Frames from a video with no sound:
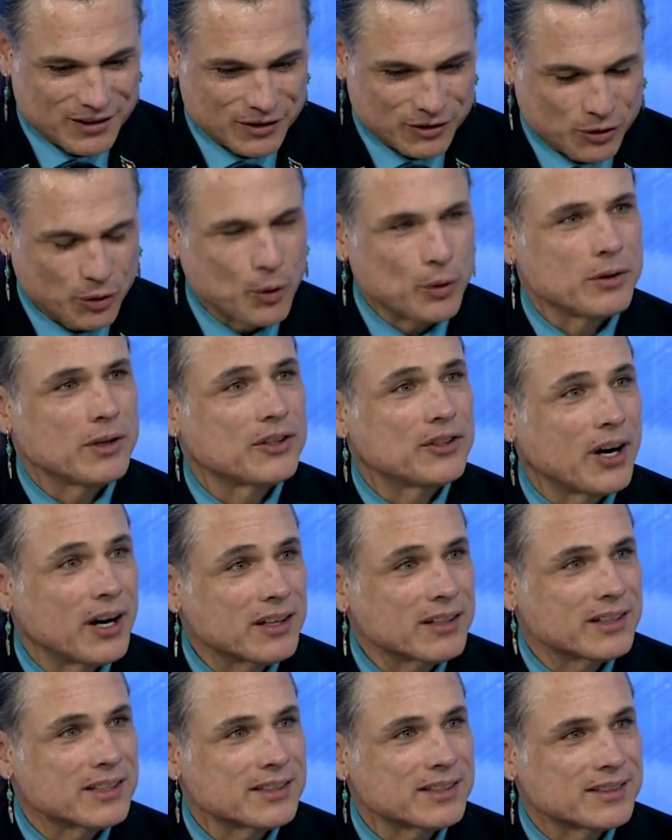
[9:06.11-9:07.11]
total
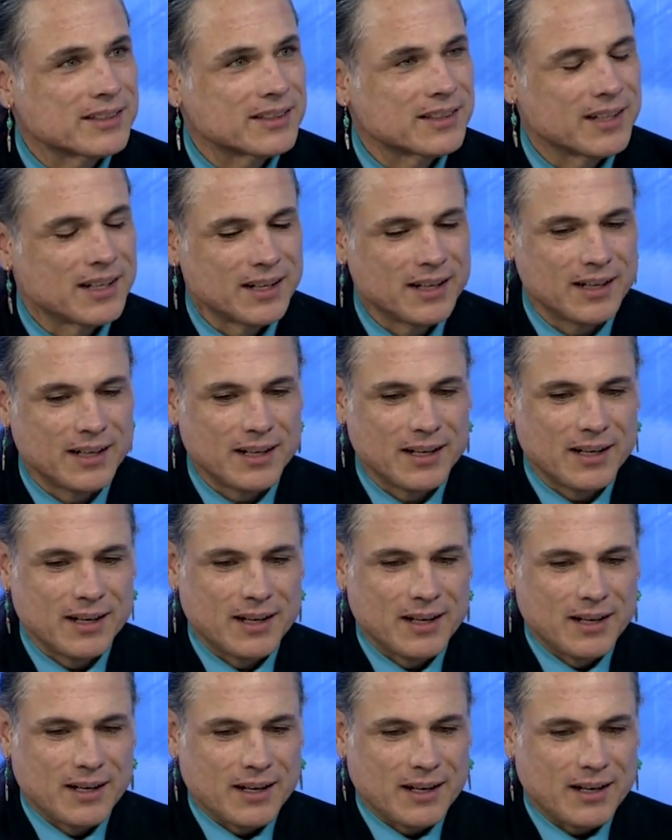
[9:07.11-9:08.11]
darkness,
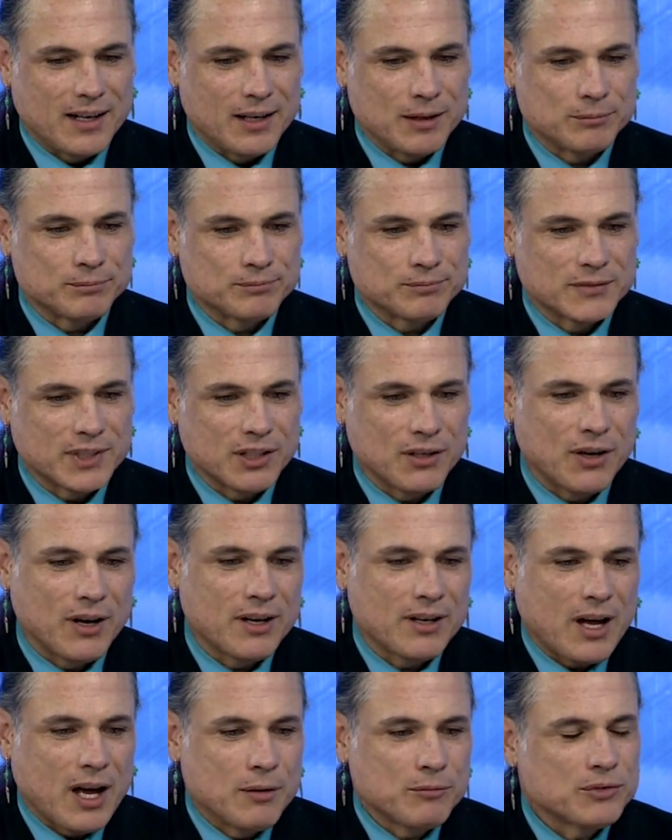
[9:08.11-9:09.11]

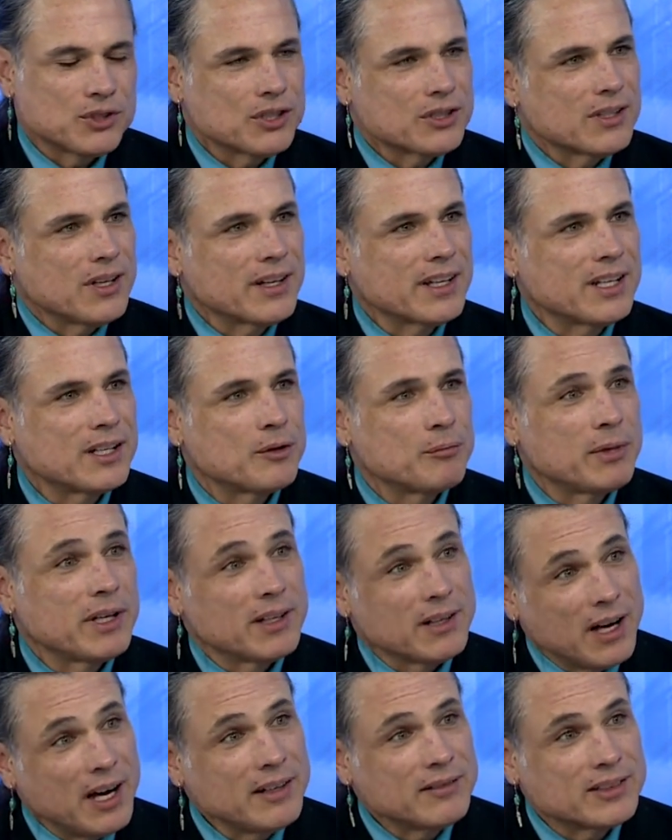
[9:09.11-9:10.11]
I'm just lucky to be
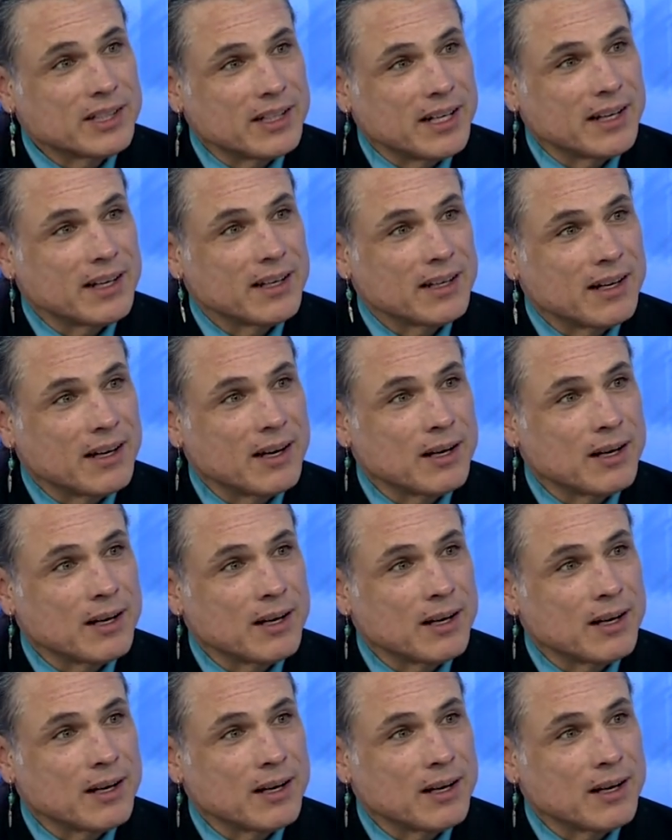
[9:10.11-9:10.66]
alive today,